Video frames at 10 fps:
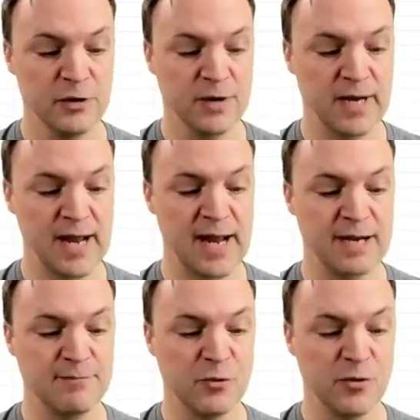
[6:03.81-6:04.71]
You can
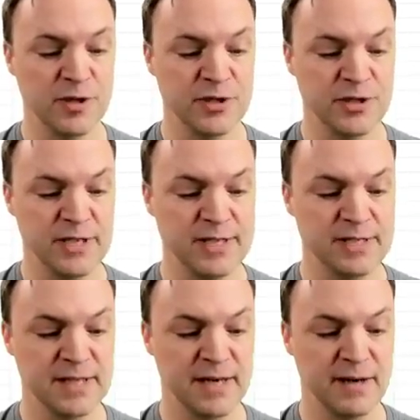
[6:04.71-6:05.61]
add more
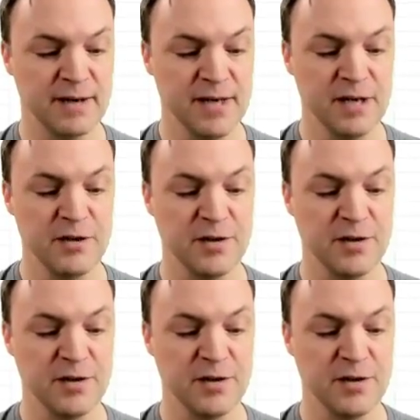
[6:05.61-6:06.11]
sheets here.